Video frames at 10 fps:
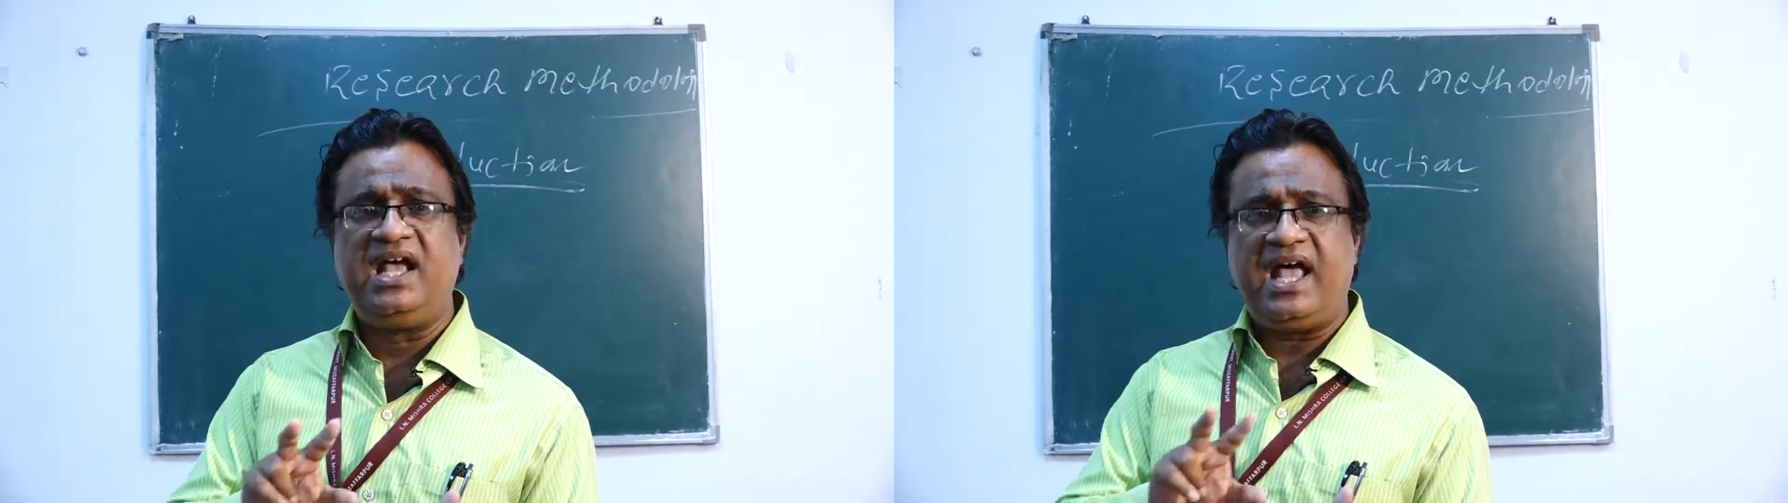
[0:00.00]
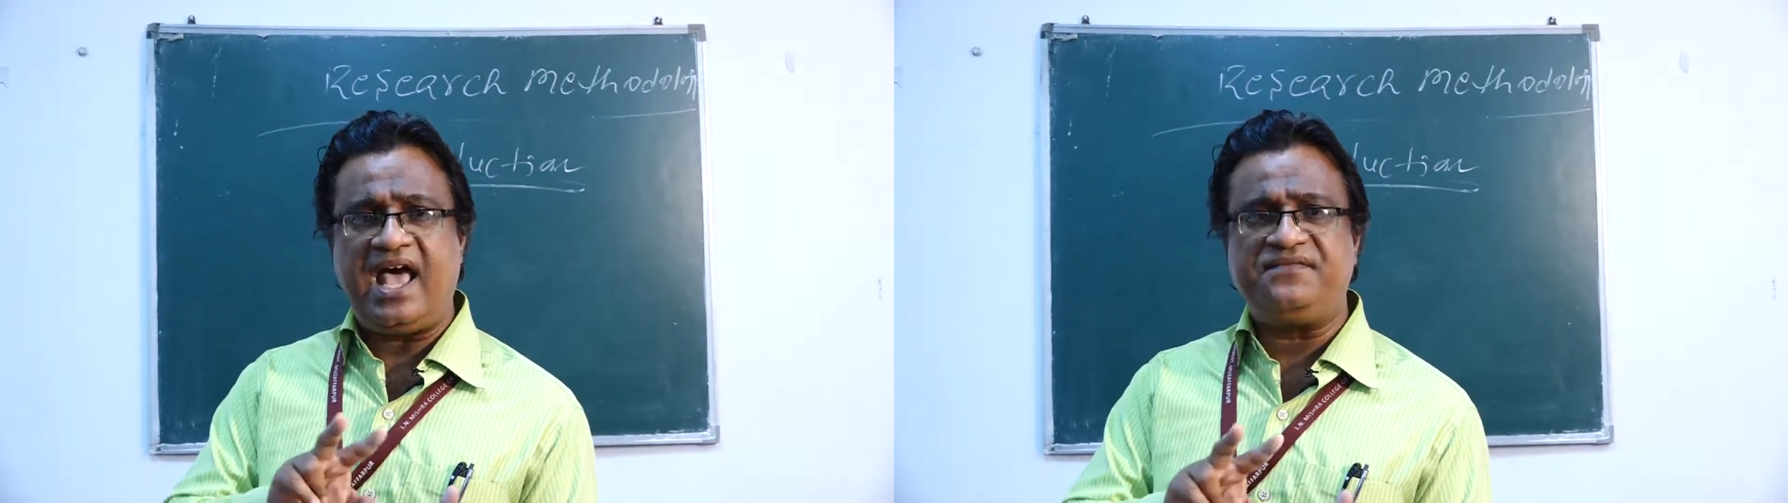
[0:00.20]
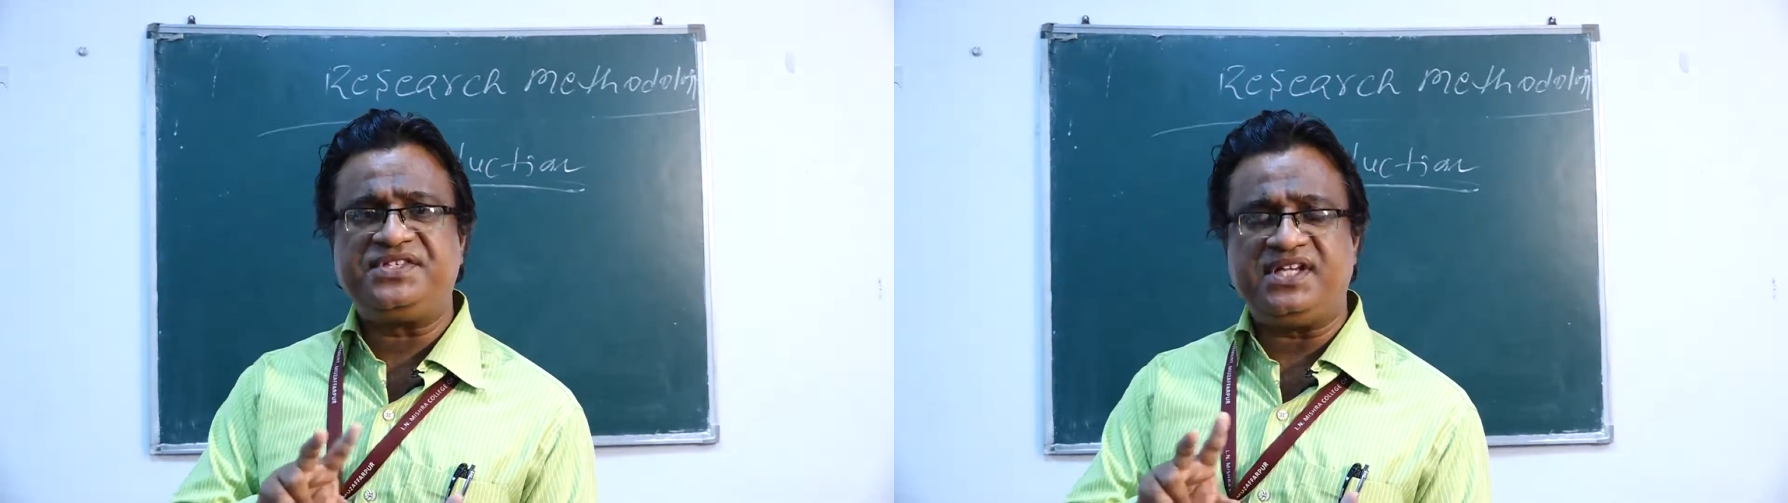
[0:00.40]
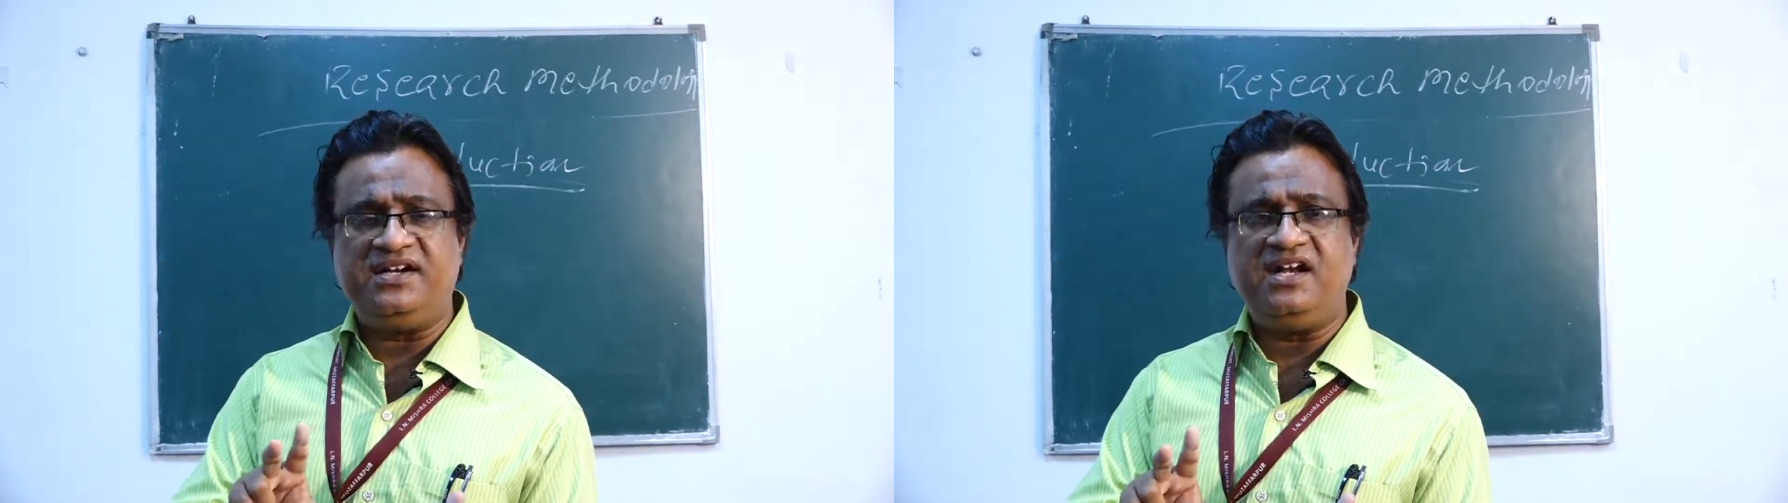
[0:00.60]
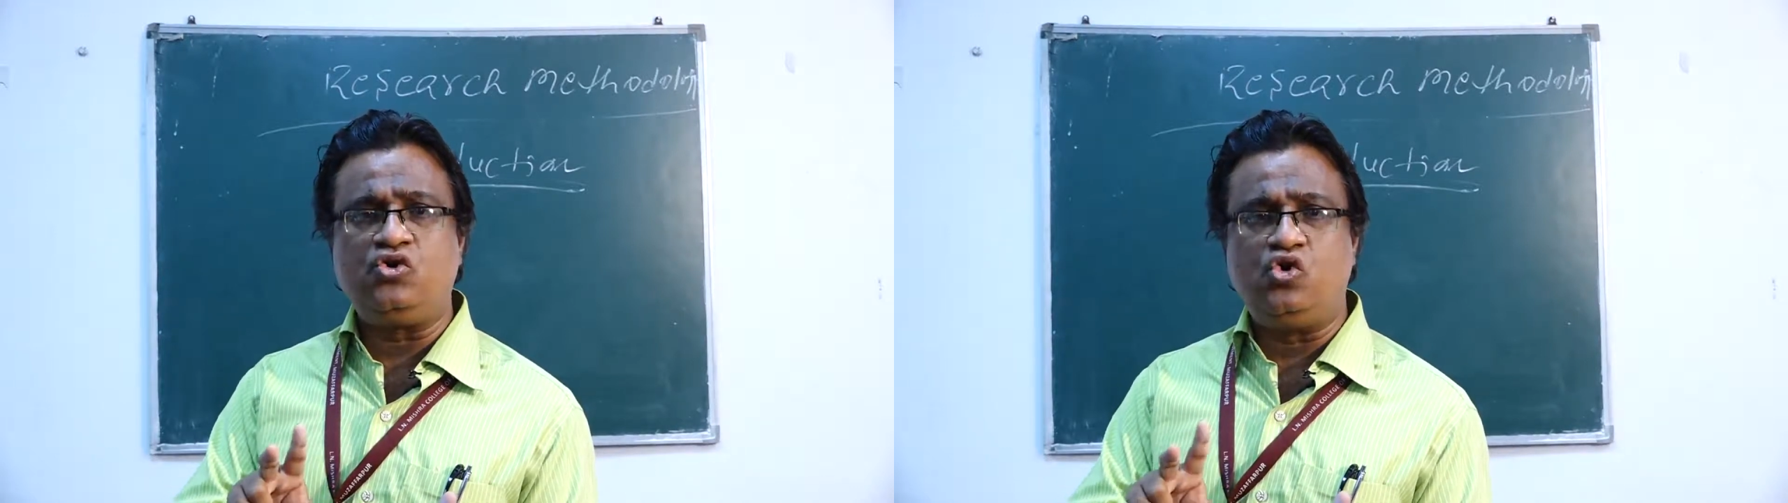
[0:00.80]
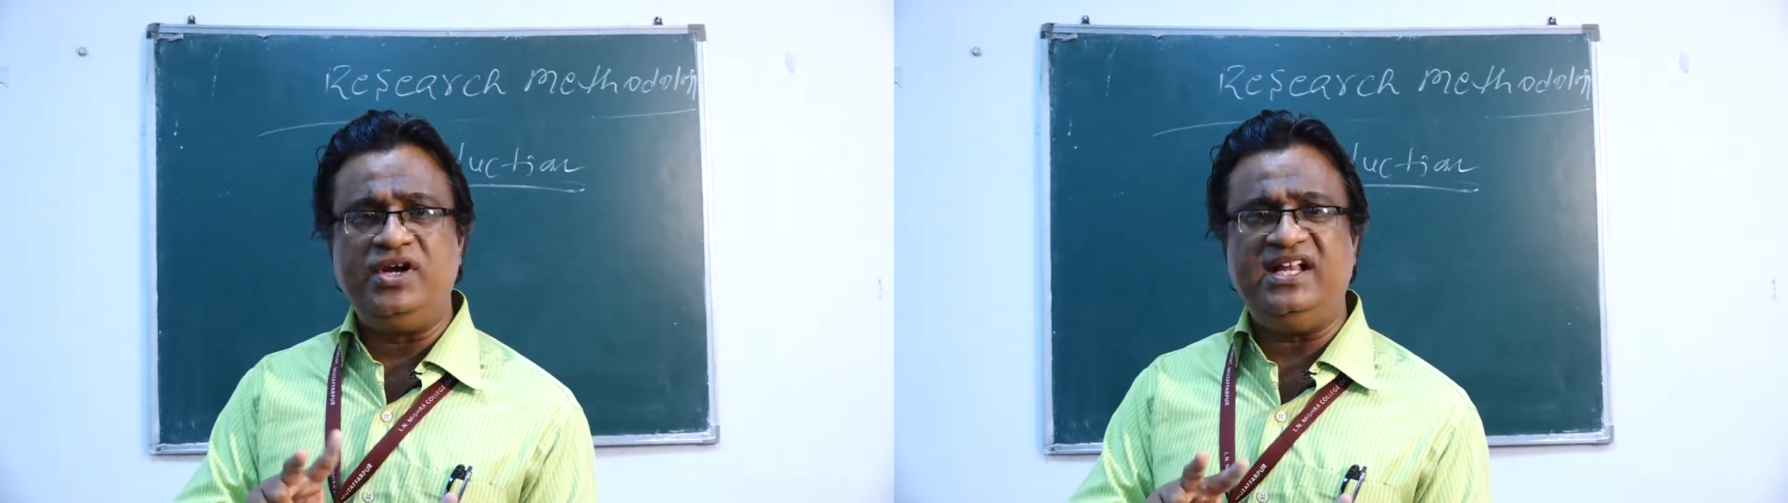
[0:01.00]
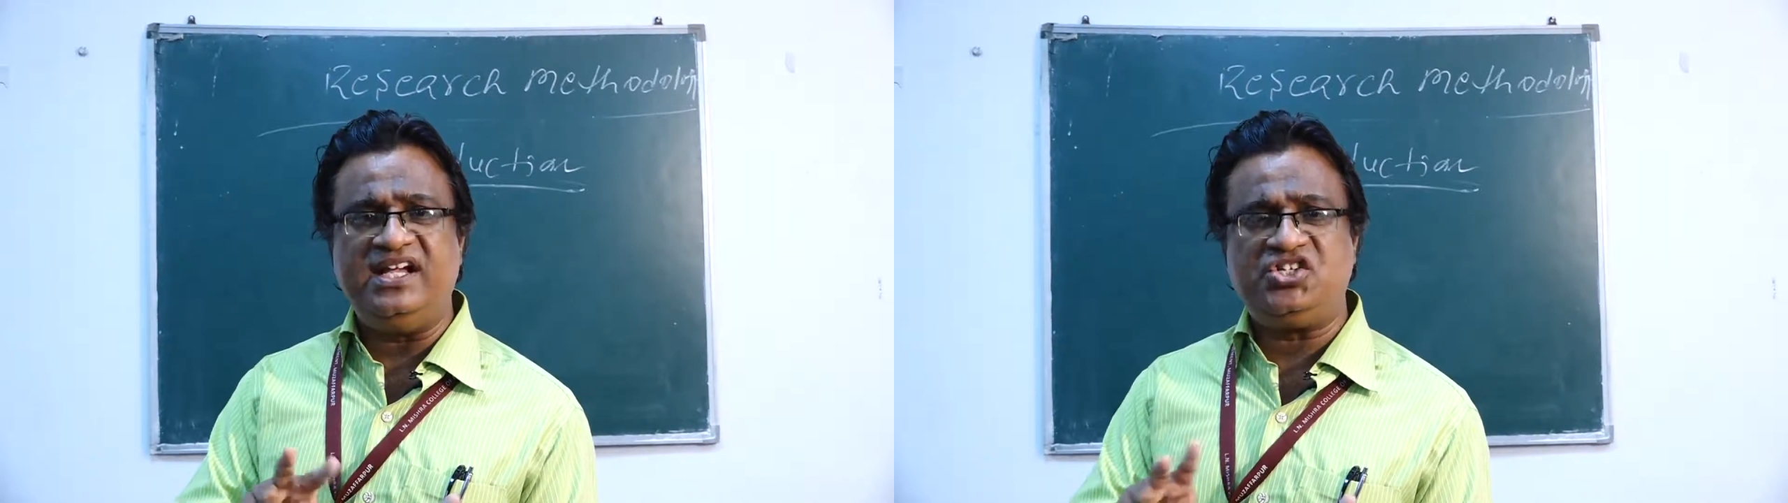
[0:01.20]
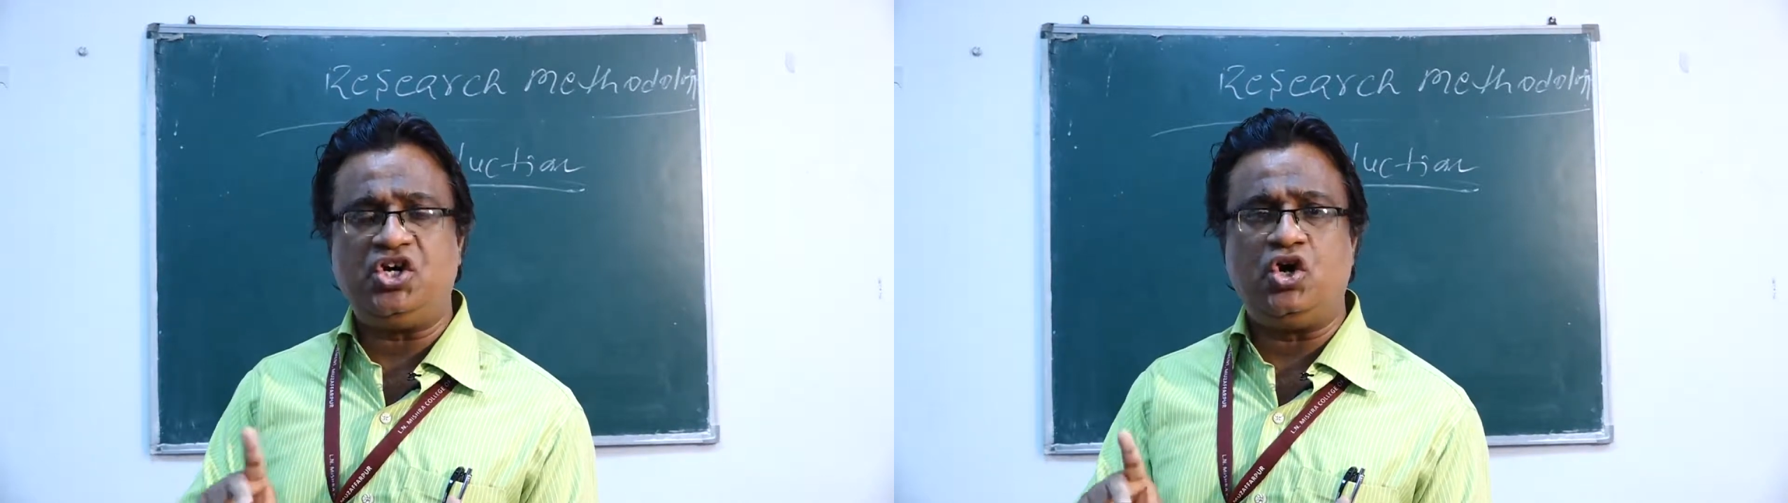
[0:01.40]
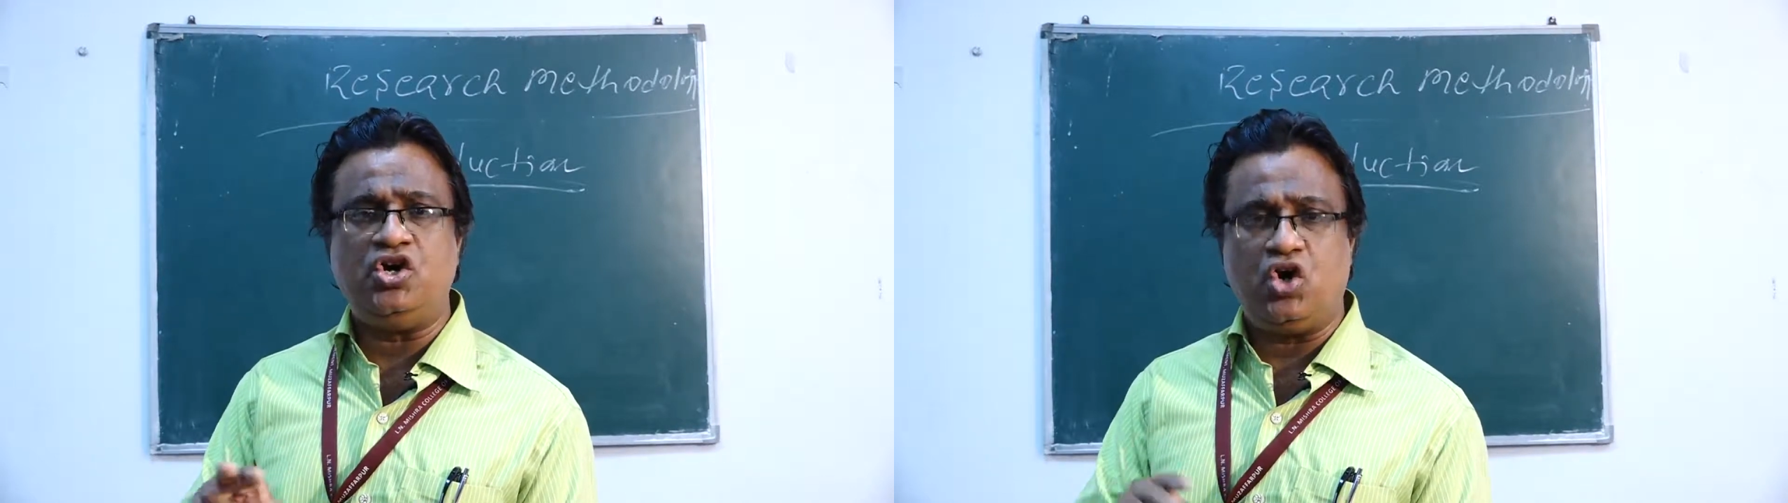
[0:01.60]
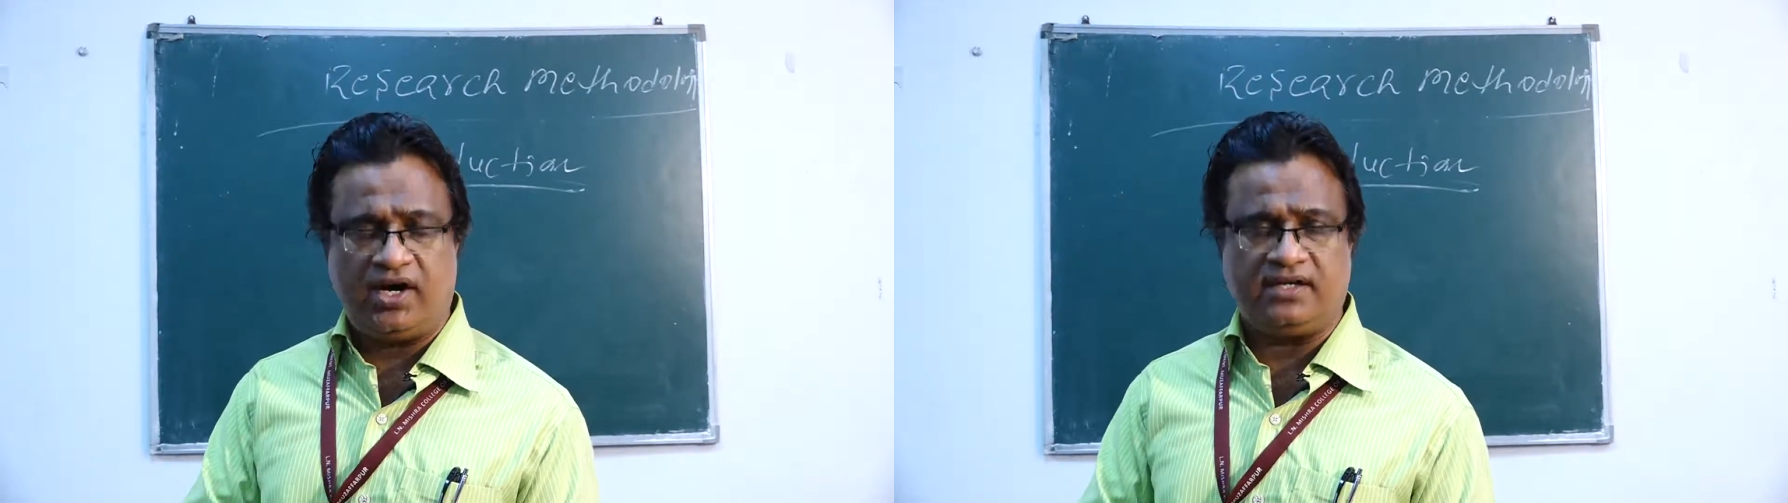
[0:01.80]
have certain correlation or
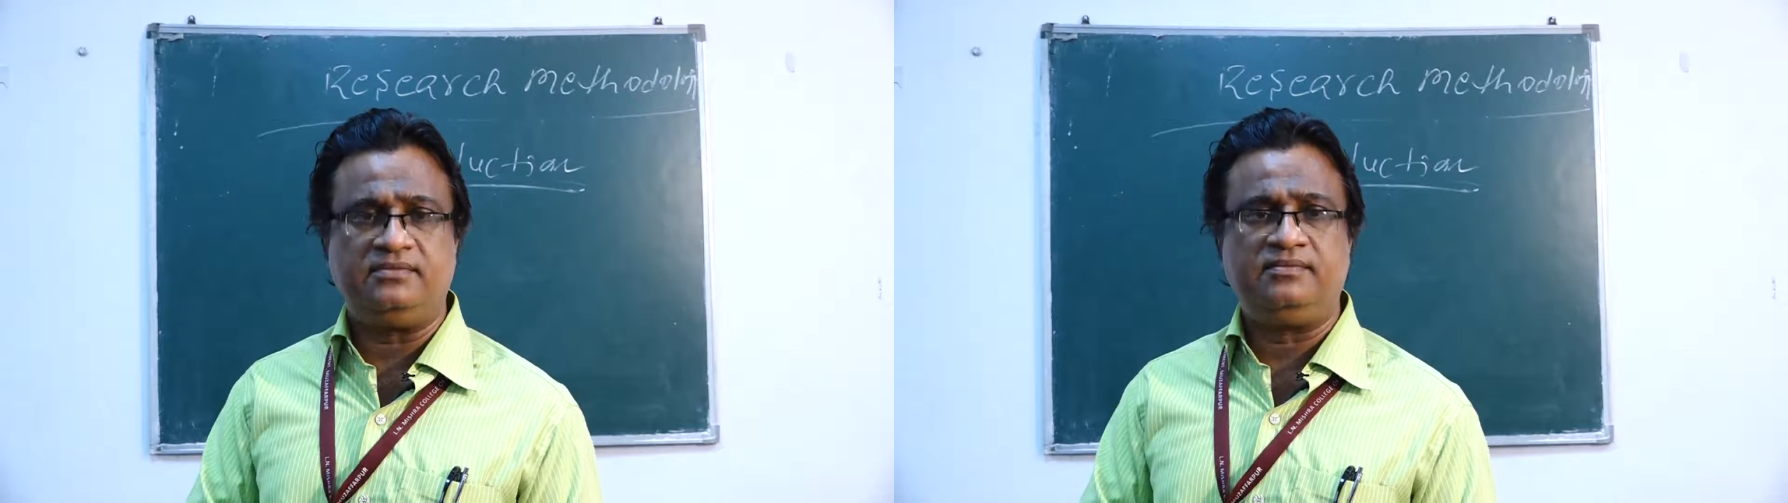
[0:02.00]
not,